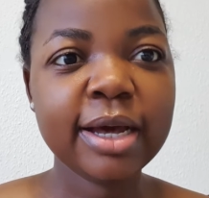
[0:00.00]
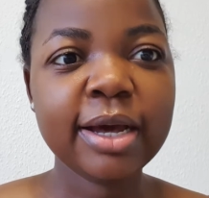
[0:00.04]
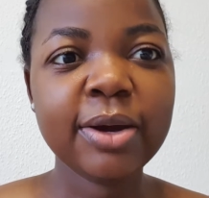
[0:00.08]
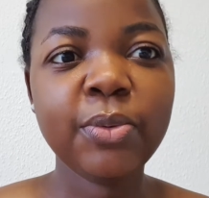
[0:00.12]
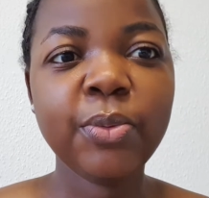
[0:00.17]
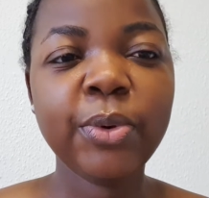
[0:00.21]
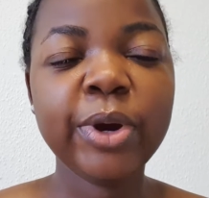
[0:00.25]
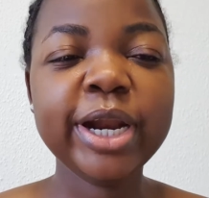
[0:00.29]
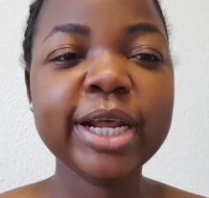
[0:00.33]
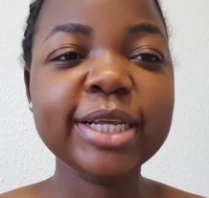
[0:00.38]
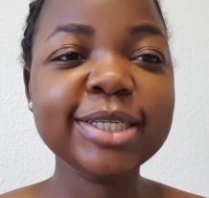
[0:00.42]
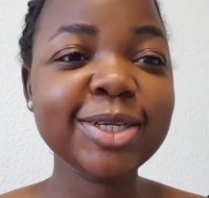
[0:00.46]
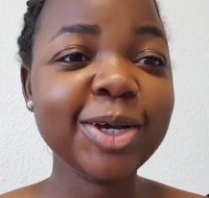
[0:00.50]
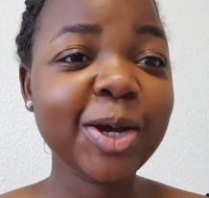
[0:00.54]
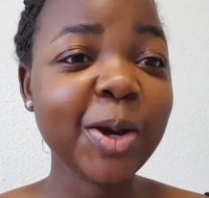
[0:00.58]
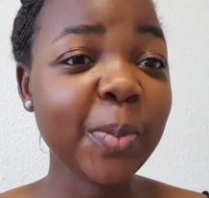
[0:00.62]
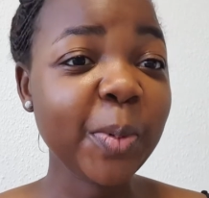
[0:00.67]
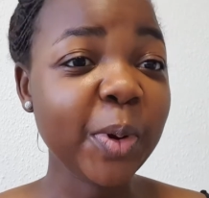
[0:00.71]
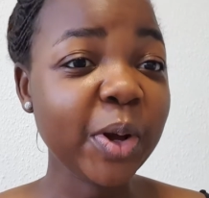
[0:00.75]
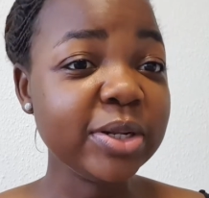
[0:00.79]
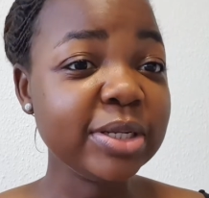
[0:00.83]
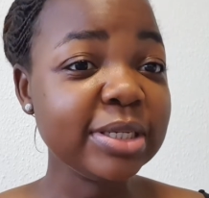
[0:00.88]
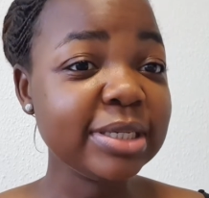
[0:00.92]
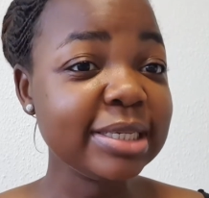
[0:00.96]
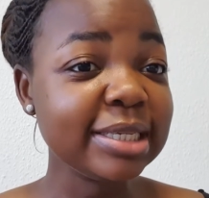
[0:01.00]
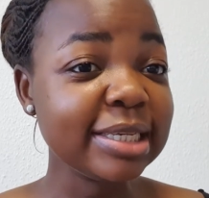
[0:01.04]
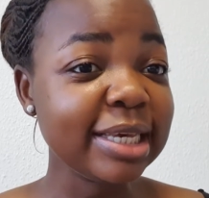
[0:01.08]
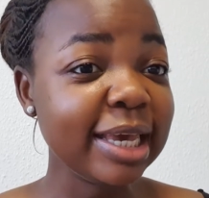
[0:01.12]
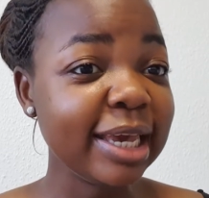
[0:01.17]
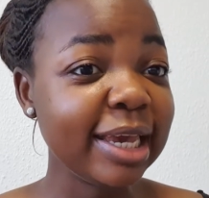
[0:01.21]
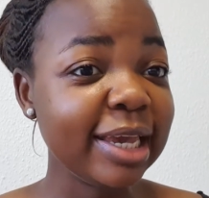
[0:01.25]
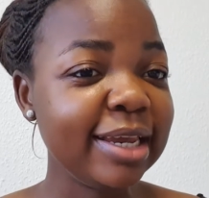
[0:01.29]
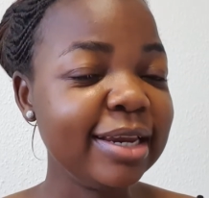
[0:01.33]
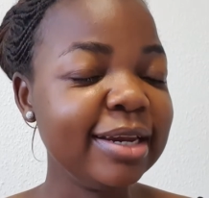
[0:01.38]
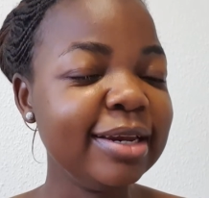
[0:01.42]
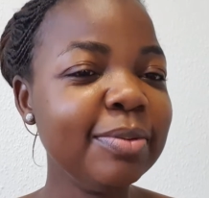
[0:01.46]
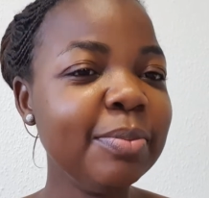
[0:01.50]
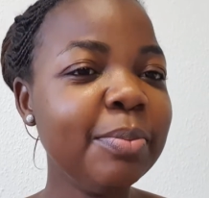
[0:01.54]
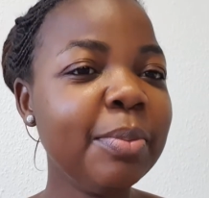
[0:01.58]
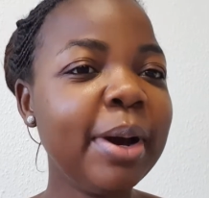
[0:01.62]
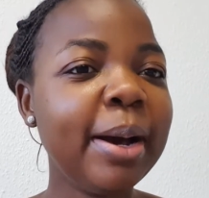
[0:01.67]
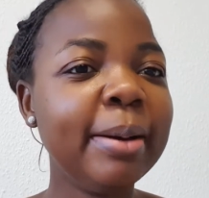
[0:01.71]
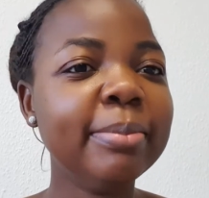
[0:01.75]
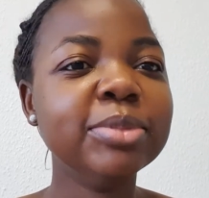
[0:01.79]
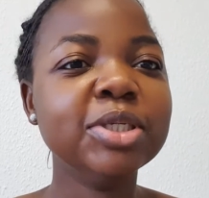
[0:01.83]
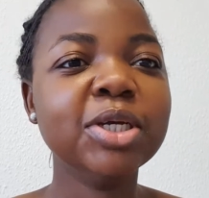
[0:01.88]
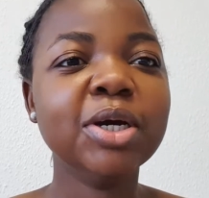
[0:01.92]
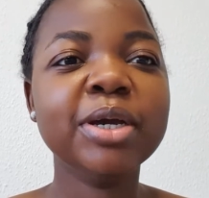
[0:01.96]
When I talk about the skin,
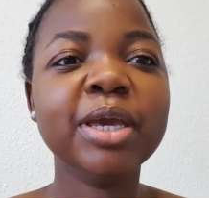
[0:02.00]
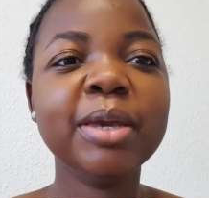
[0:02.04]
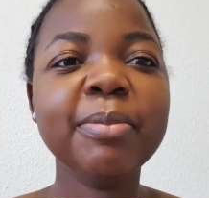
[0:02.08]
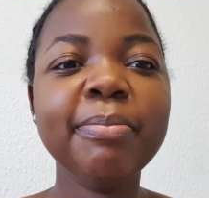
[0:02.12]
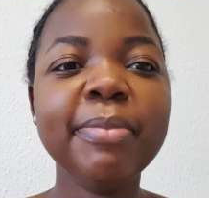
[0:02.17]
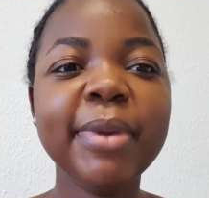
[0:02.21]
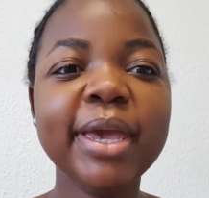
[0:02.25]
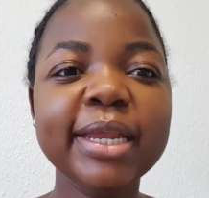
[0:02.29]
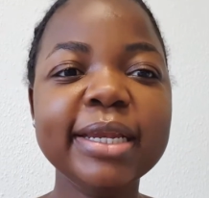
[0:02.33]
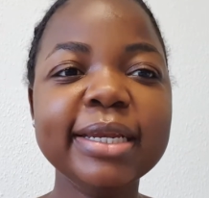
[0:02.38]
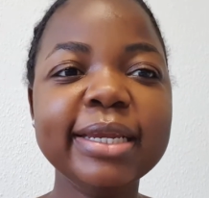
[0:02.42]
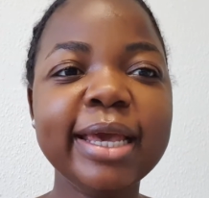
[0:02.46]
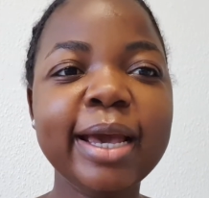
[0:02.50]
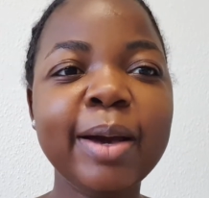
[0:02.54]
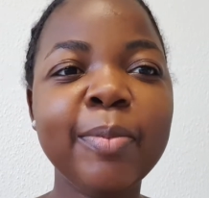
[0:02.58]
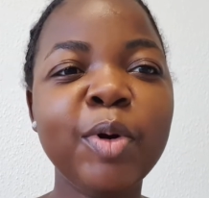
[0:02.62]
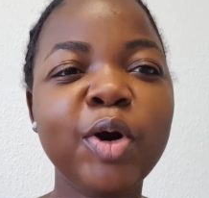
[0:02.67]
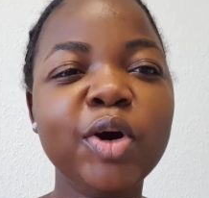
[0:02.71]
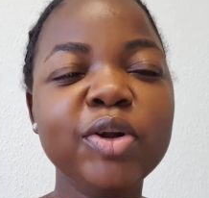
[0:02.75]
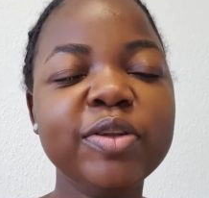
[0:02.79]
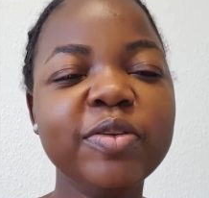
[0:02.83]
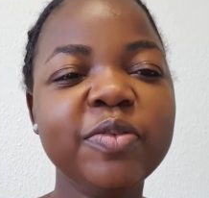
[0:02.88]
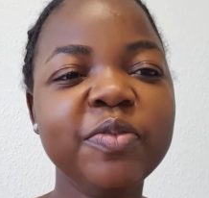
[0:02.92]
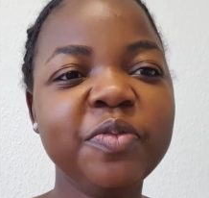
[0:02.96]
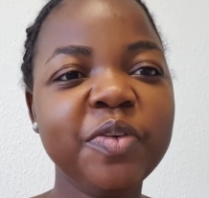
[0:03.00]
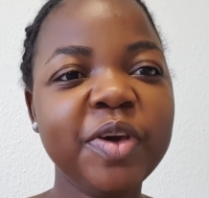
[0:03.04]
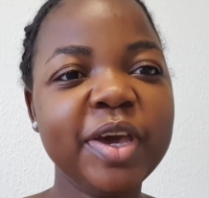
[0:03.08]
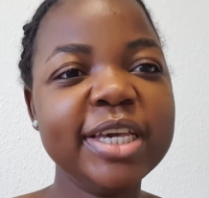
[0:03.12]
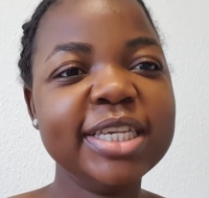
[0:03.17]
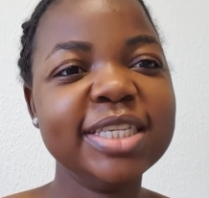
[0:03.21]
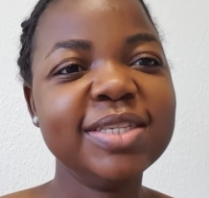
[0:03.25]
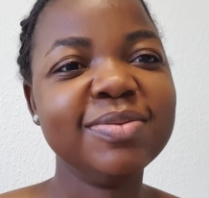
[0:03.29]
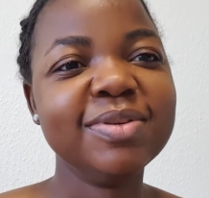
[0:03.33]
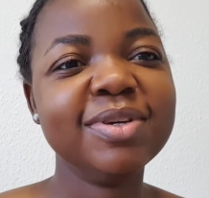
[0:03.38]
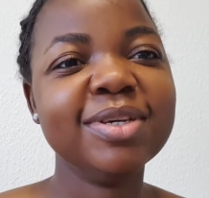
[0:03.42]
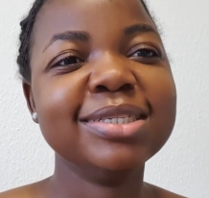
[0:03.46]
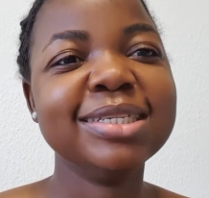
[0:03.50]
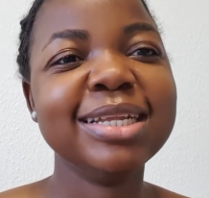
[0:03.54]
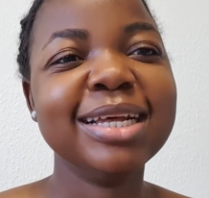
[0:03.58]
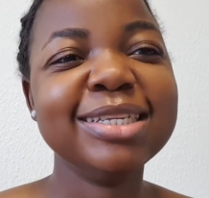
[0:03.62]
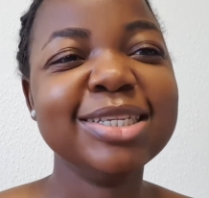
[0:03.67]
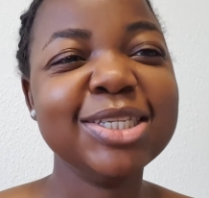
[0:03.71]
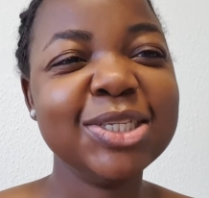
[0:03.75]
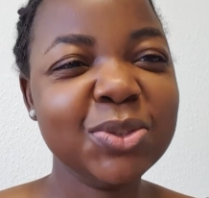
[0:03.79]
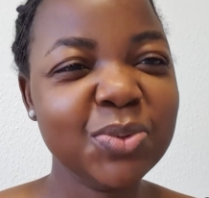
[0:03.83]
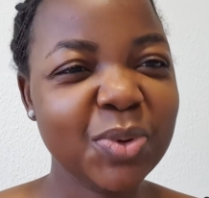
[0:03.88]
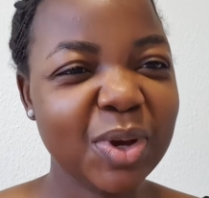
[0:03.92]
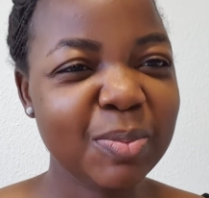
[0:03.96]
I'm talking mainly about the face, because that
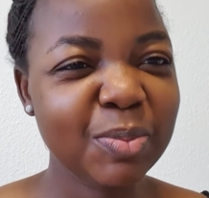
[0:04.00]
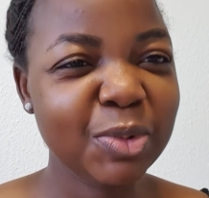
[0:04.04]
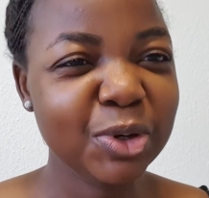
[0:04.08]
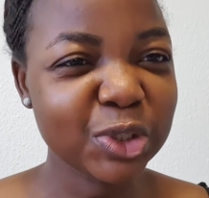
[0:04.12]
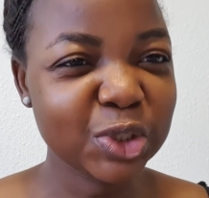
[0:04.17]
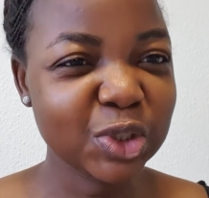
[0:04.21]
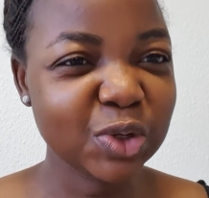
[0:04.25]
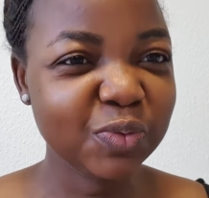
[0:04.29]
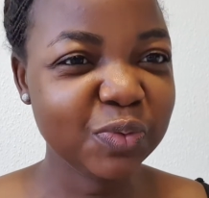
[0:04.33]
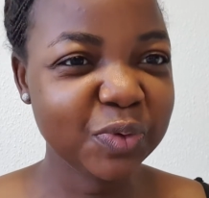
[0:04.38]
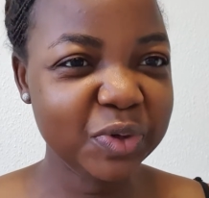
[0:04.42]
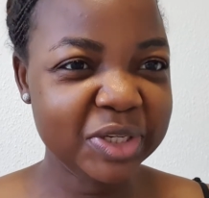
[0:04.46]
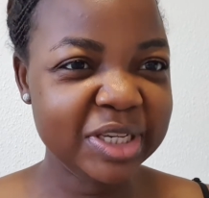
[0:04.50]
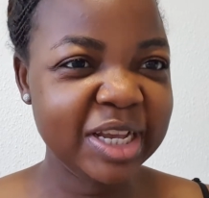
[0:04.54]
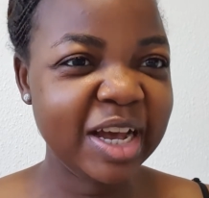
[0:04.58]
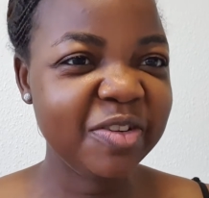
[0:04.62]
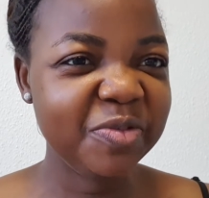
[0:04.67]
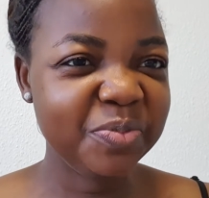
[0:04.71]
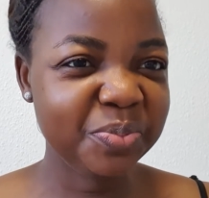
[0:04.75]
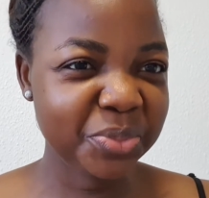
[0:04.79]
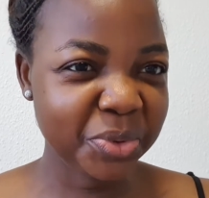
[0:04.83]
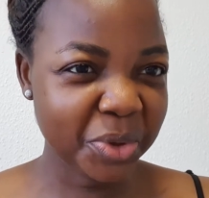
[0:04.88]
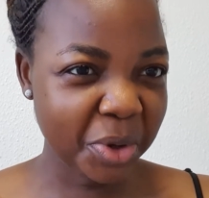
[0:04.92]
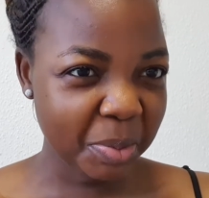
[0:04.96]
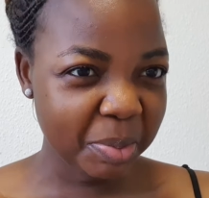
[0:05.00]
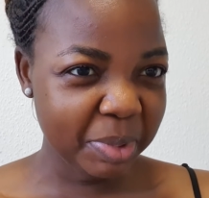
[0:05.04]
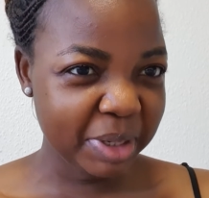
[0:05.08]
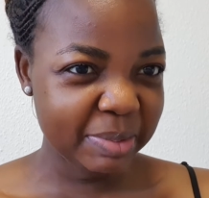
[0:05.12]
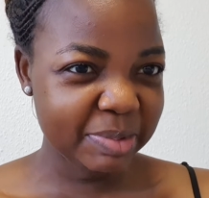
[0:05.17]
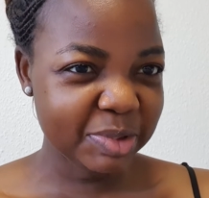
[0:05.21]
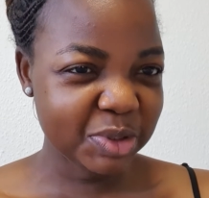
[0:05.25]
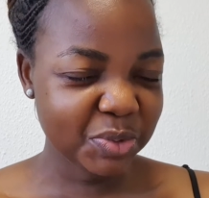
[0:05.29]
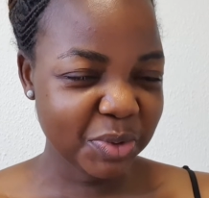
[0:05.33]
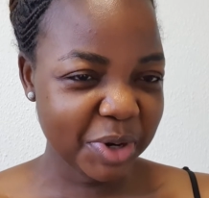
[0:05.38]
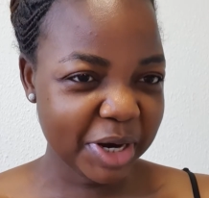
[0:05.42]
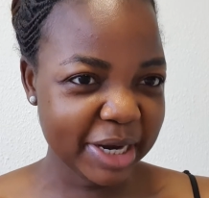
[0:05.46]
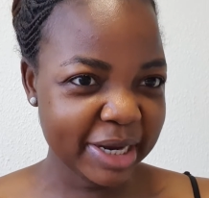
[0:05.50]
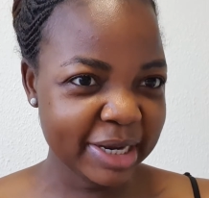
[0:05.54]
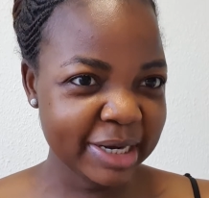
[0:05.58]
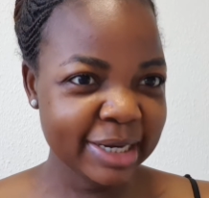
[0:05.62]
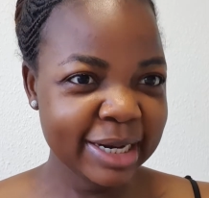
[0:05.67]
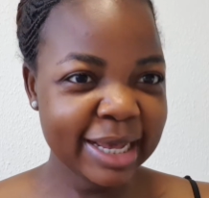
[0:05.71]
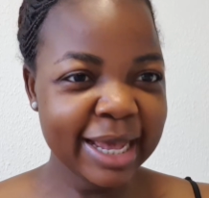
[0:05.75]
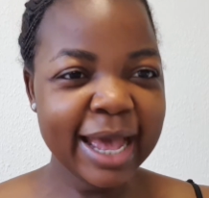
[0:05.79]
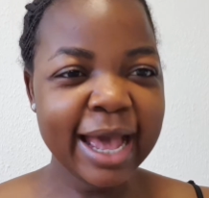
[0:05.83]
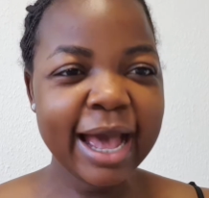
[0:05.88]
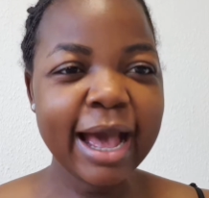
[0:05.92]
is where most of us have problems, right?